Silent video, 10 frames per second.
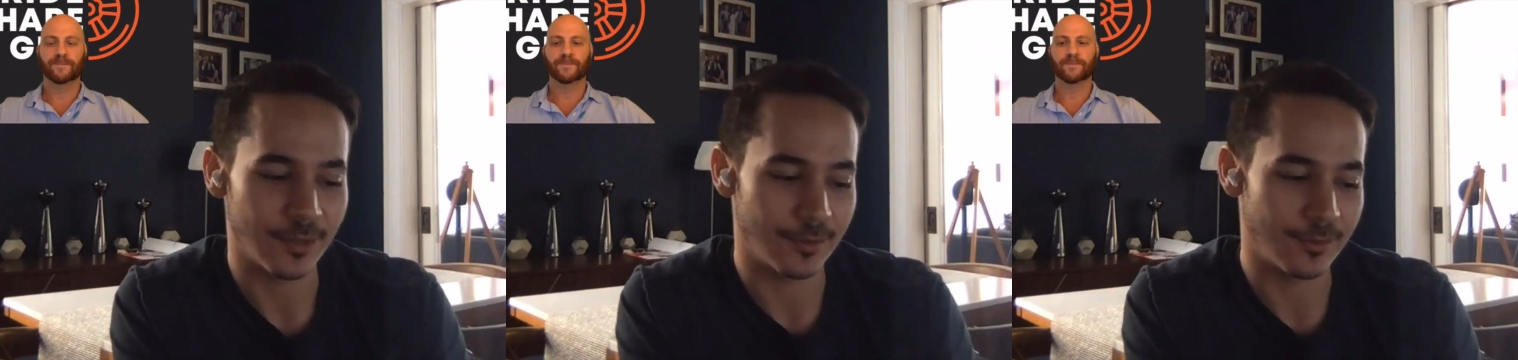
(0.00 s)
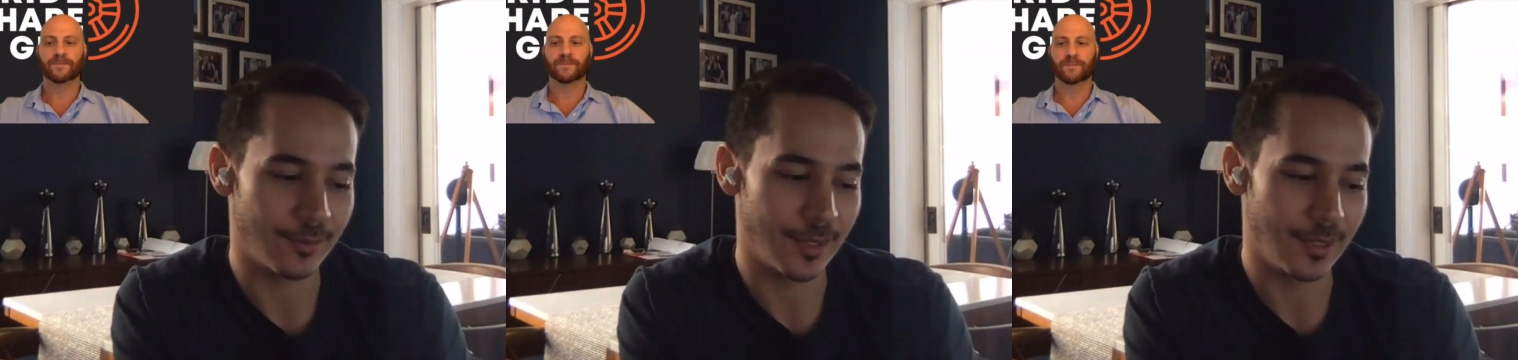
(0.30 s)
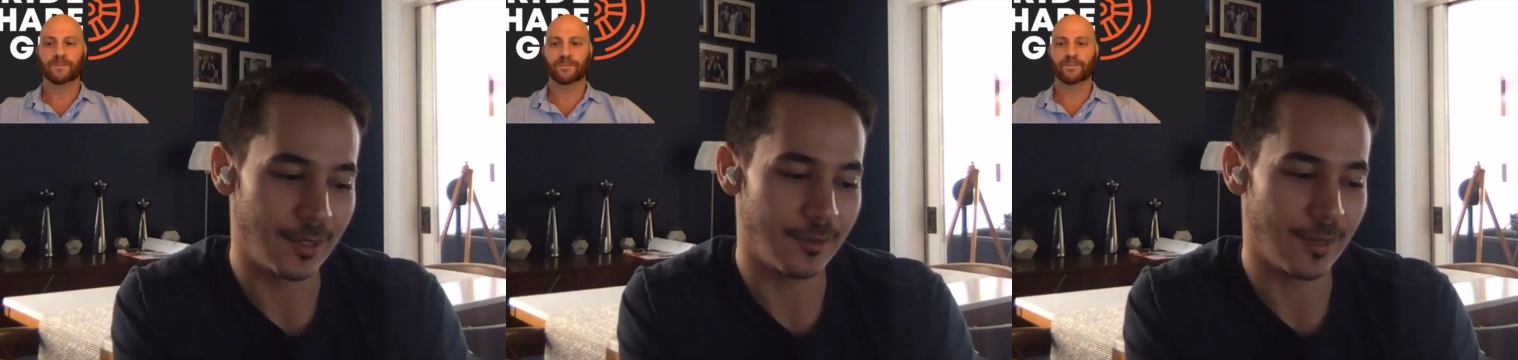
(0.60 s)
Speaker 1: So we,
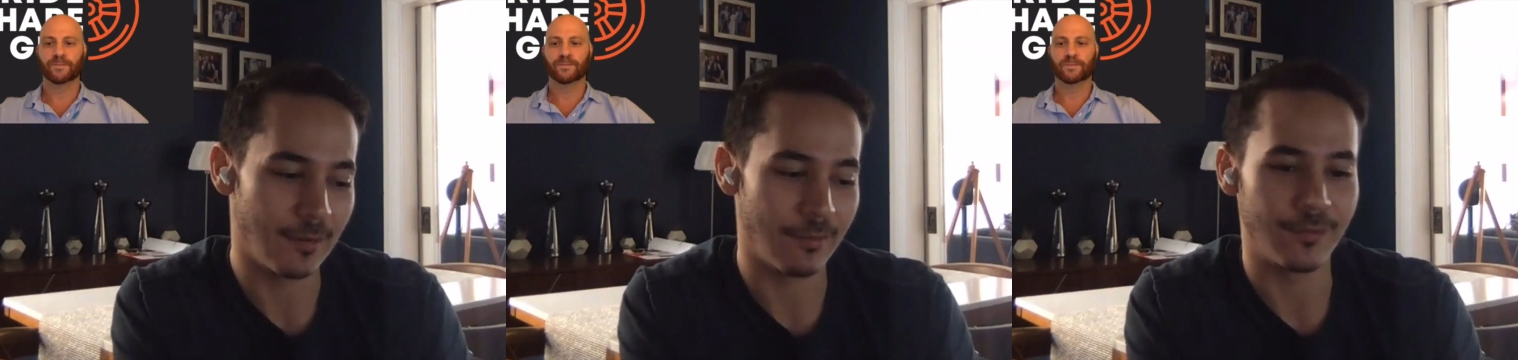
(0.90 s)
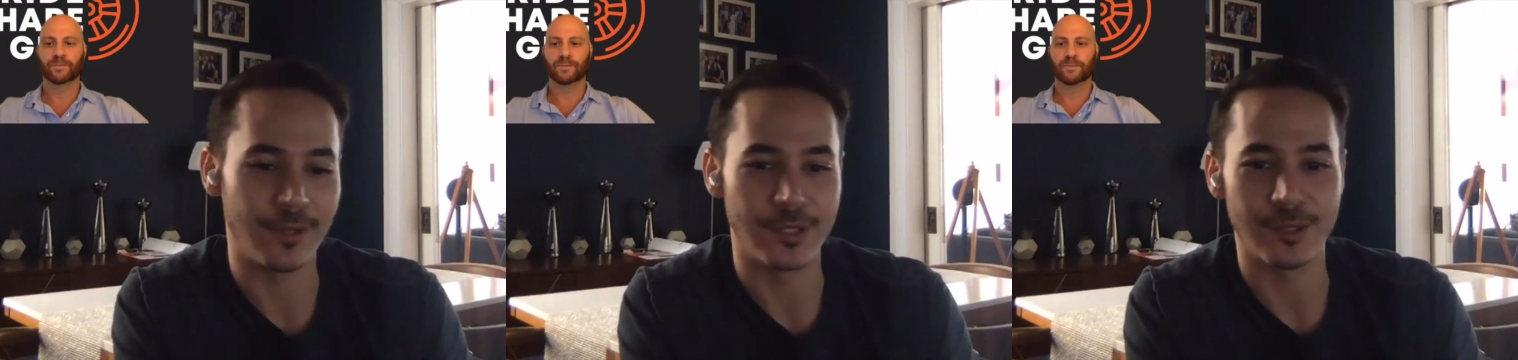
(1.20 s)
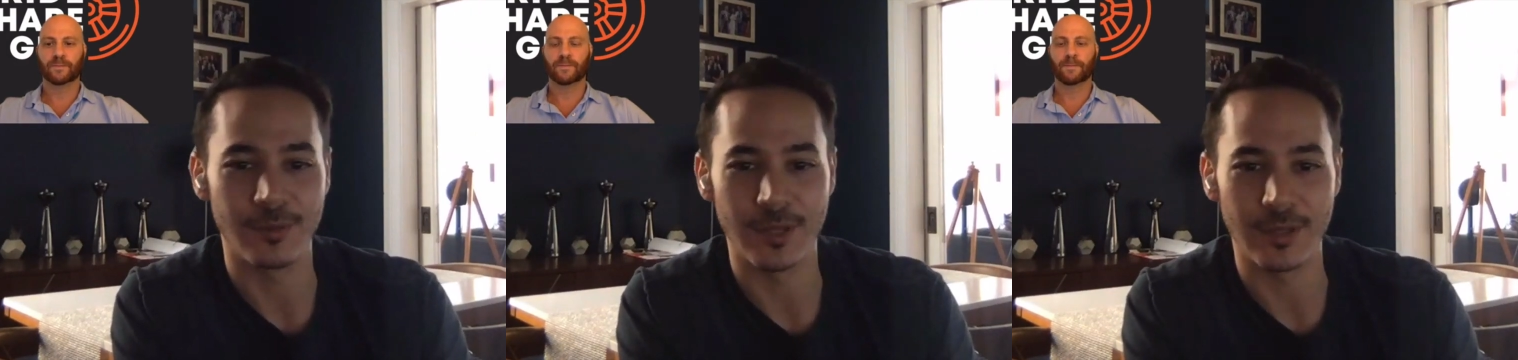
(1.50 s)
we have a
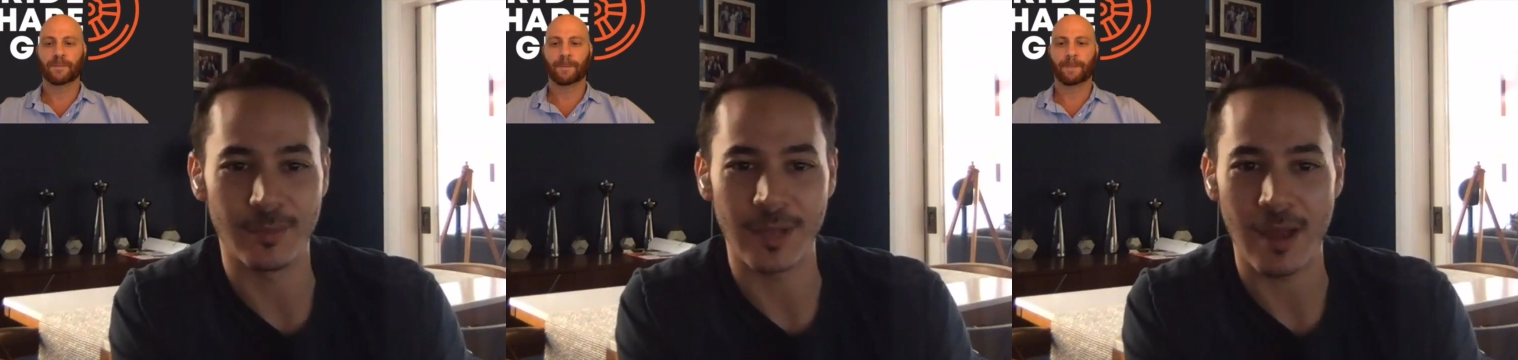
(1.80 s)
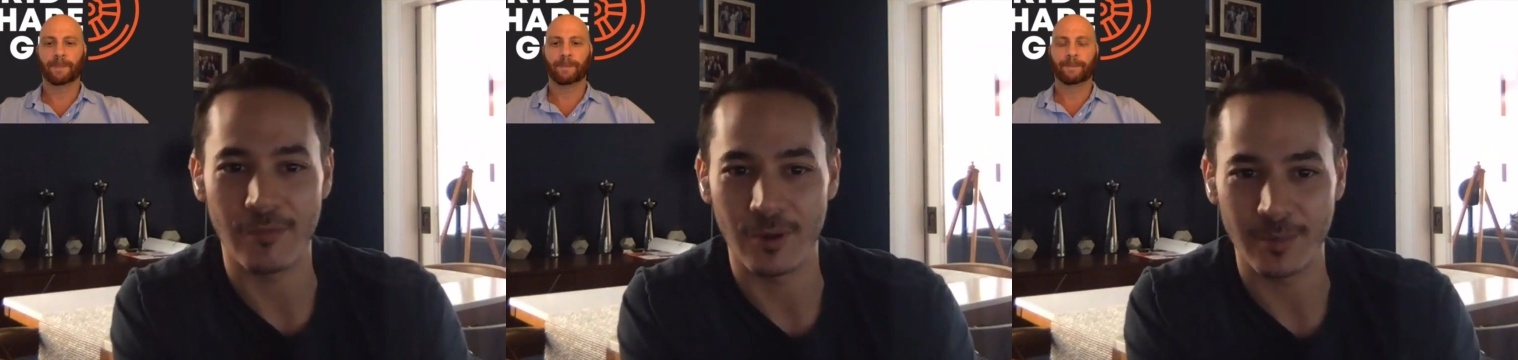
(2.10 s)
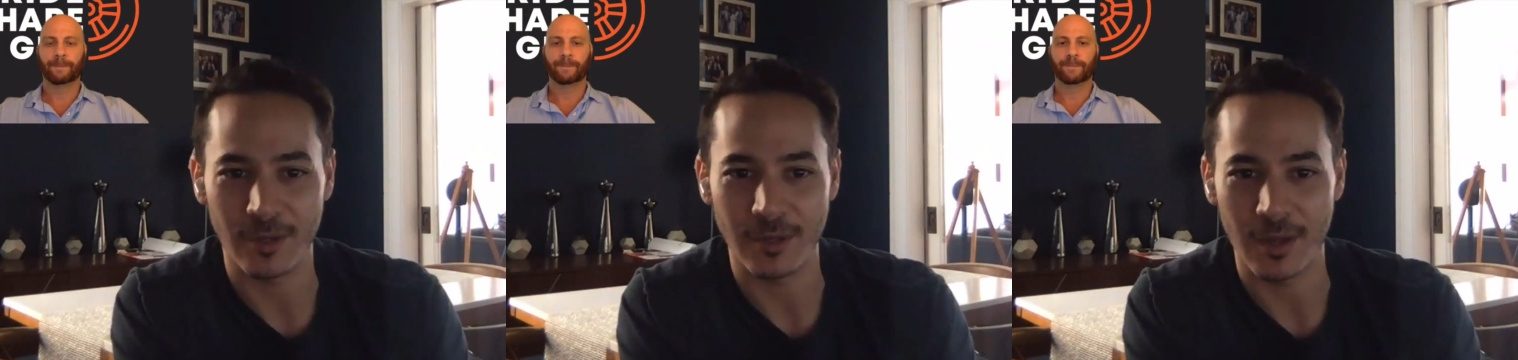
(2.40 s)
feature within the
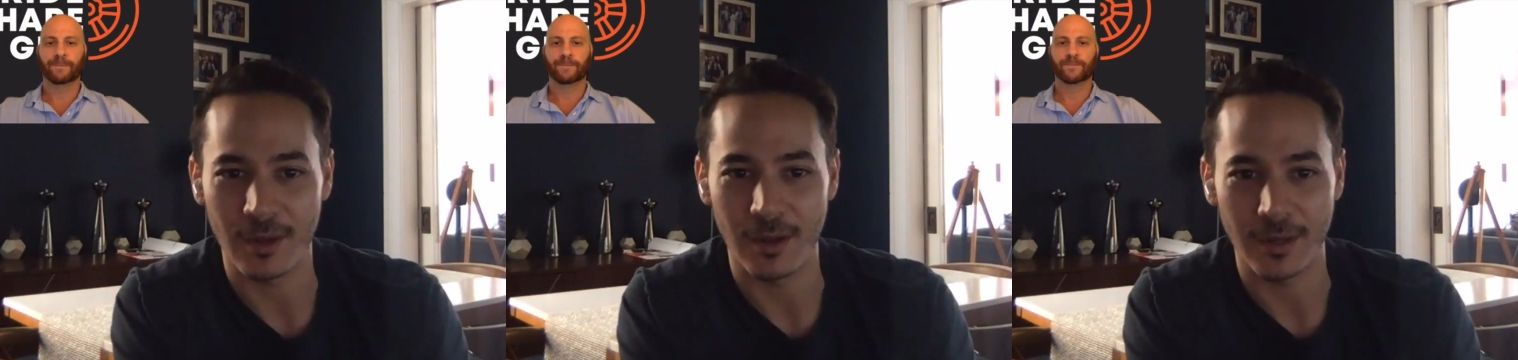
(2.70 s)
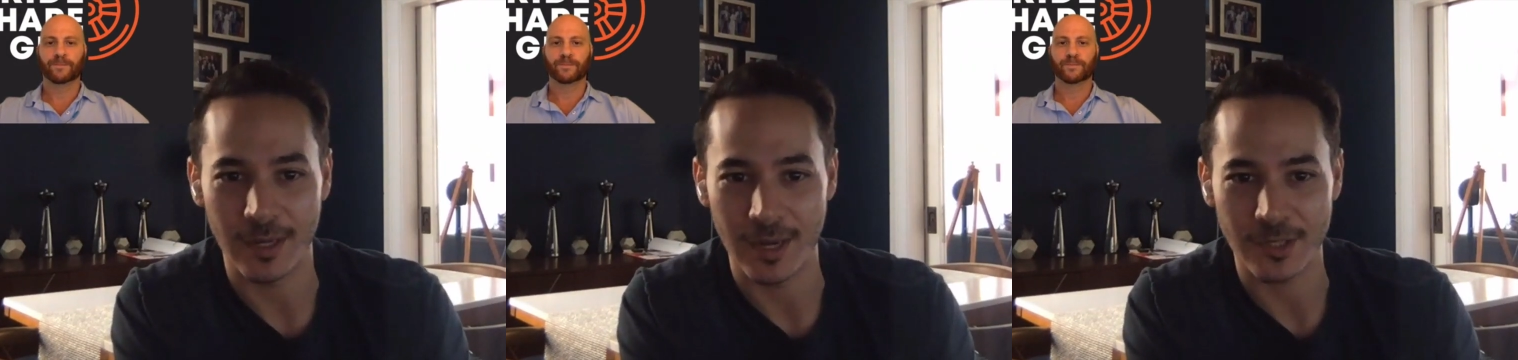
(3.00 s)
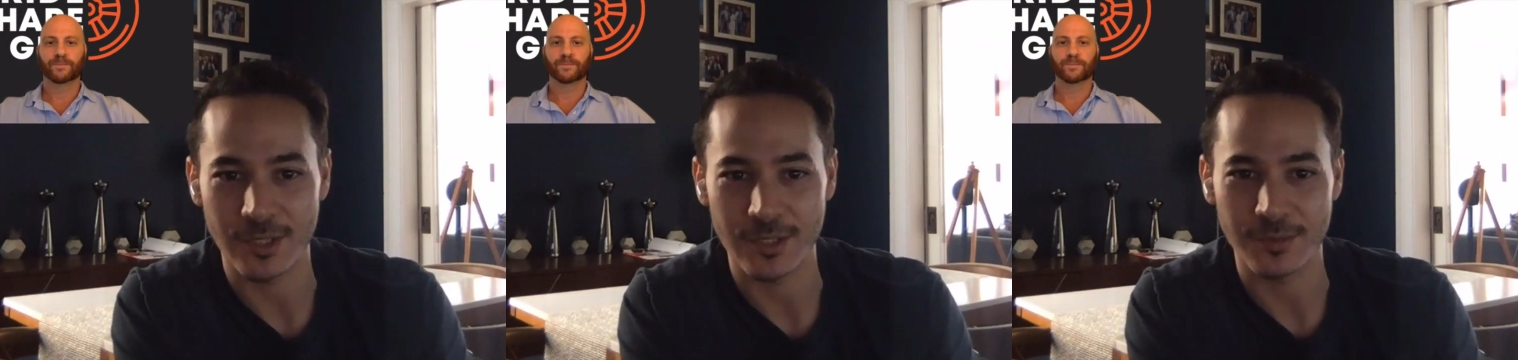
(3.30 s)
platform called uh,
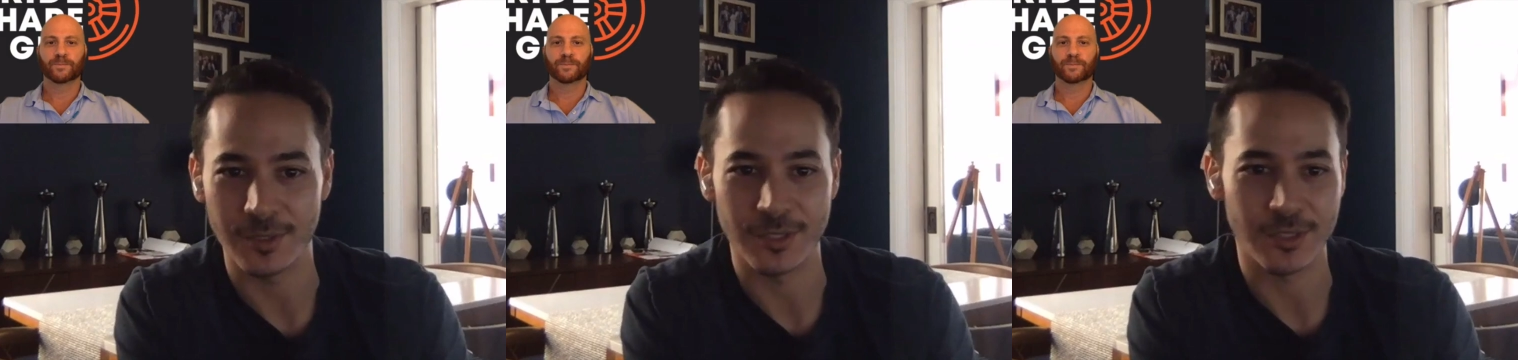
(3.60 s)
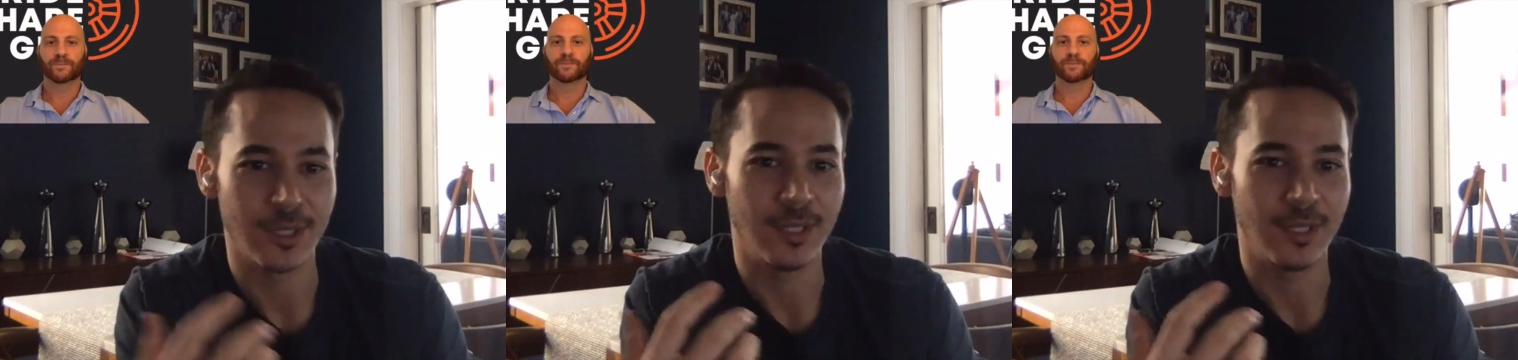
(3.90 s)
Connections, which